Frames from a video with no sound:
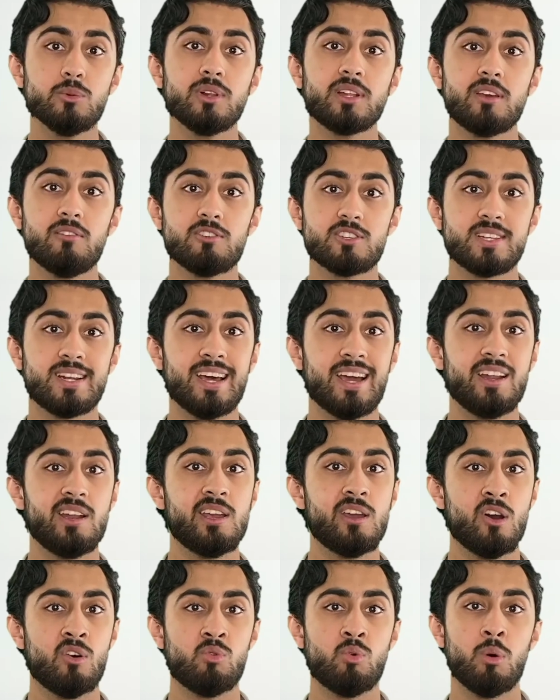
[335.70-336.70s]
will give us an
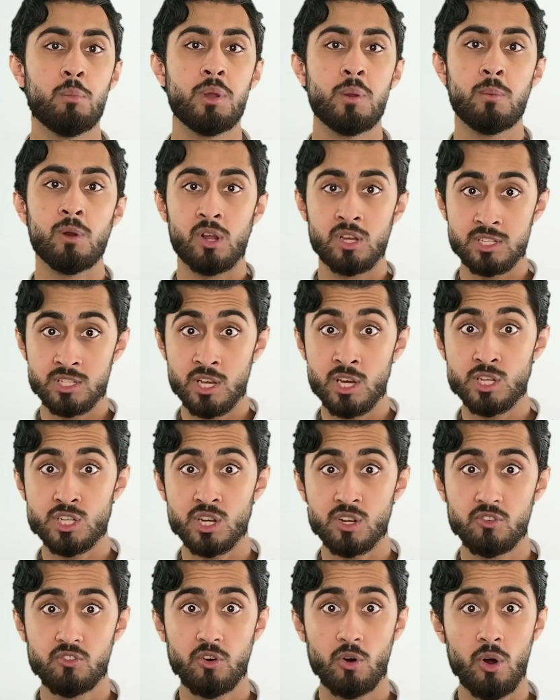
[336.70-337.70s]
idea of what people are
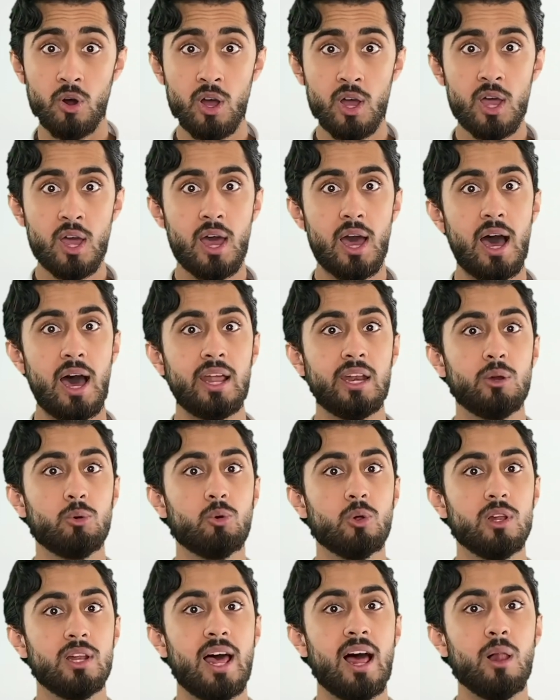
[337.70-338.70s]
searching for, and it
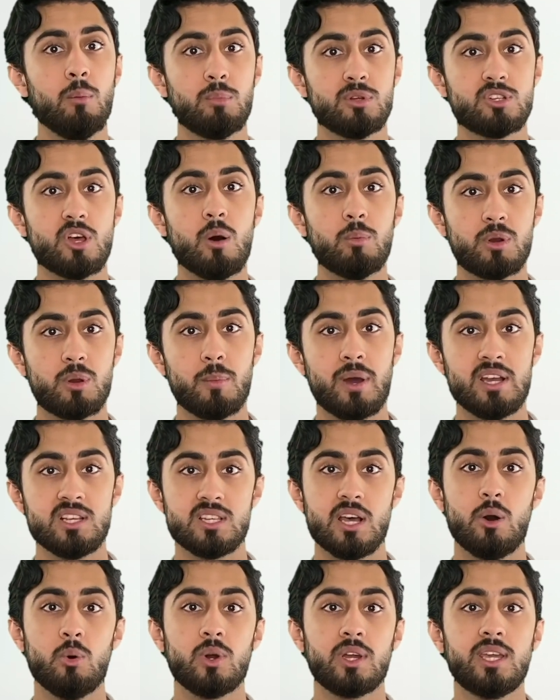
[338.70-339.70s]
will help us
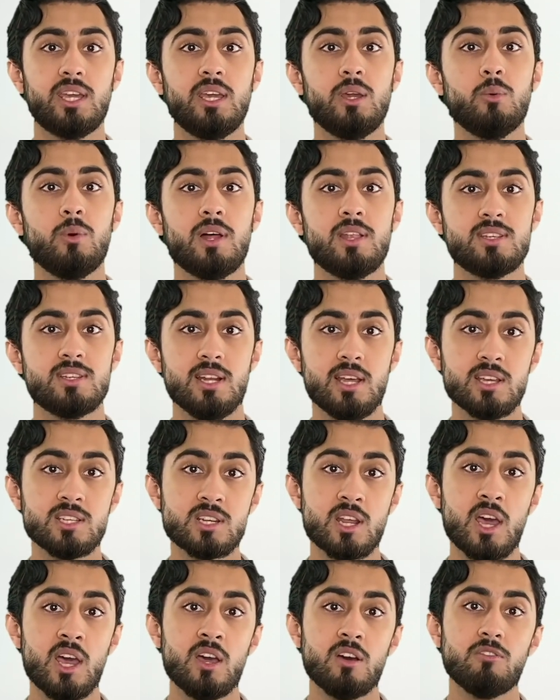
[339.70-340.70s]
optimize our keywords
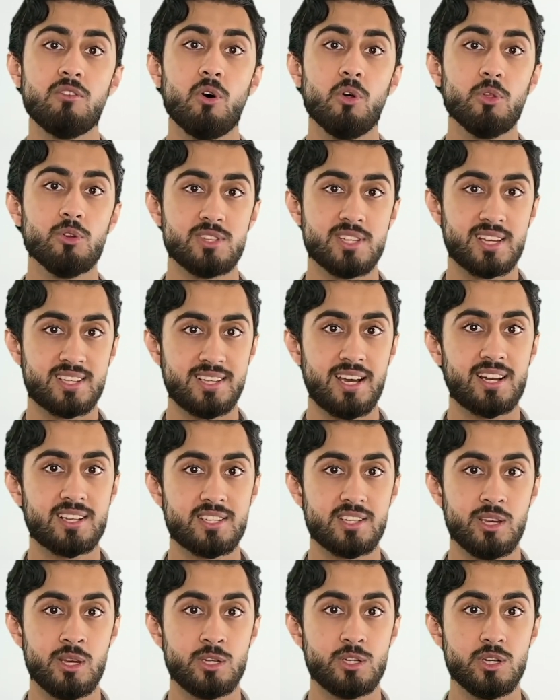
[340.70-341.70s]
list for those exact
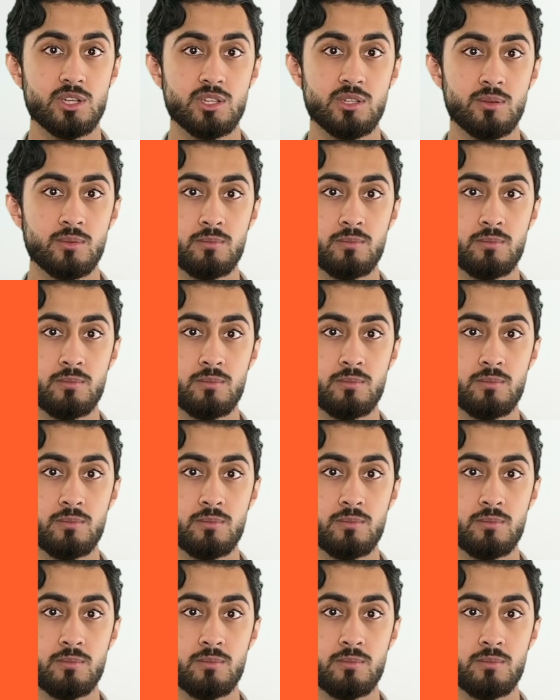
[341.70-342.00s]
searches.